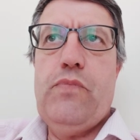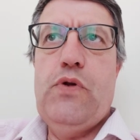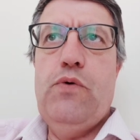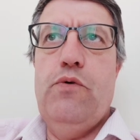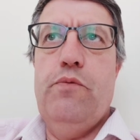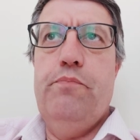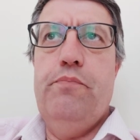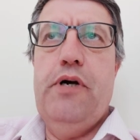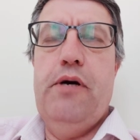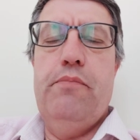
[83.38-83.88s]

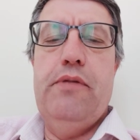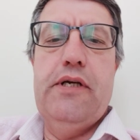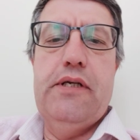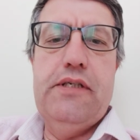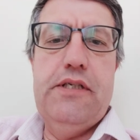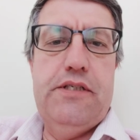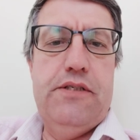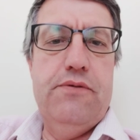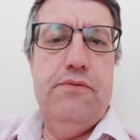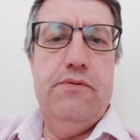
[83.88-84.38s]
or public
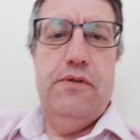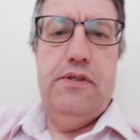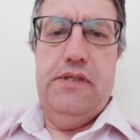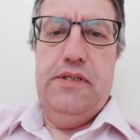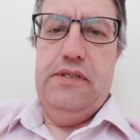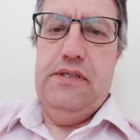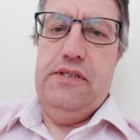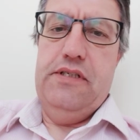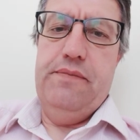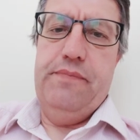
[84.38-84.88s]
disorder
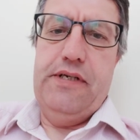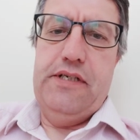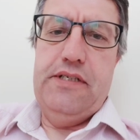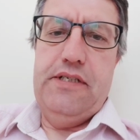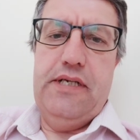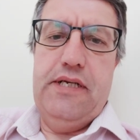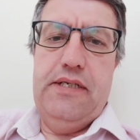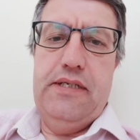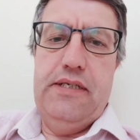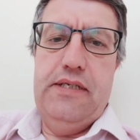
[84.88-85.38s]
to some
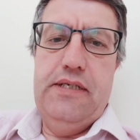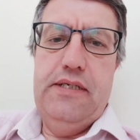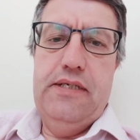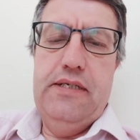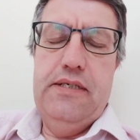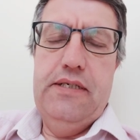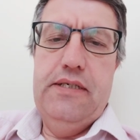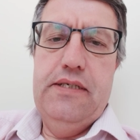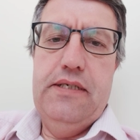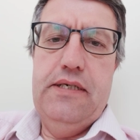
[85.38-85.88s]
extent.
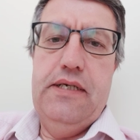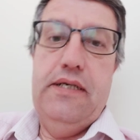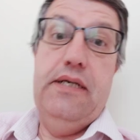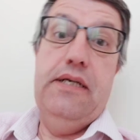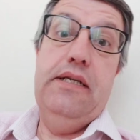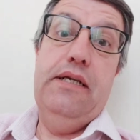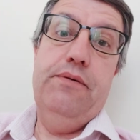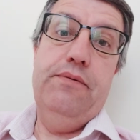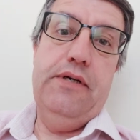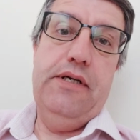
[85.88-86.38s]

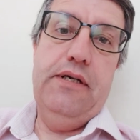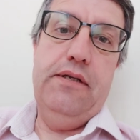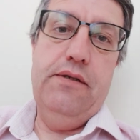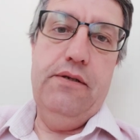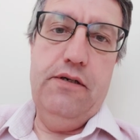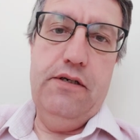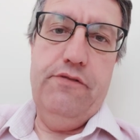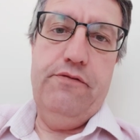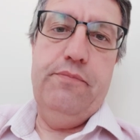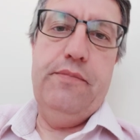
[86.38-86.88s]
Anyway, a
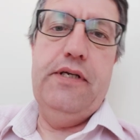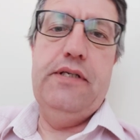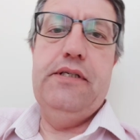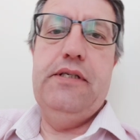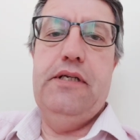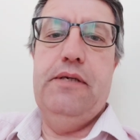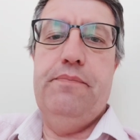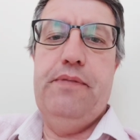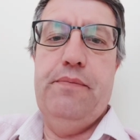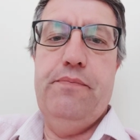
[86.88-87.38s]
lot of them
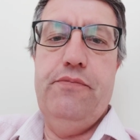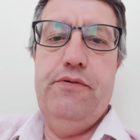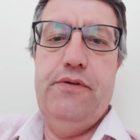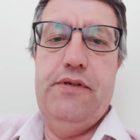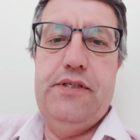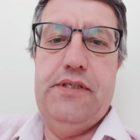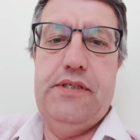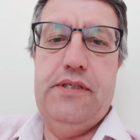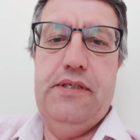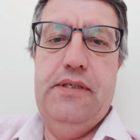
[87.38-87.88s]
ended up in
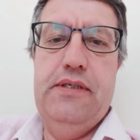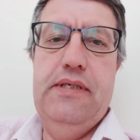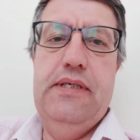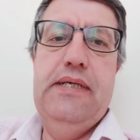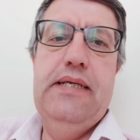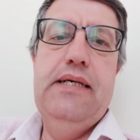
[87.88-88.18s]
prison,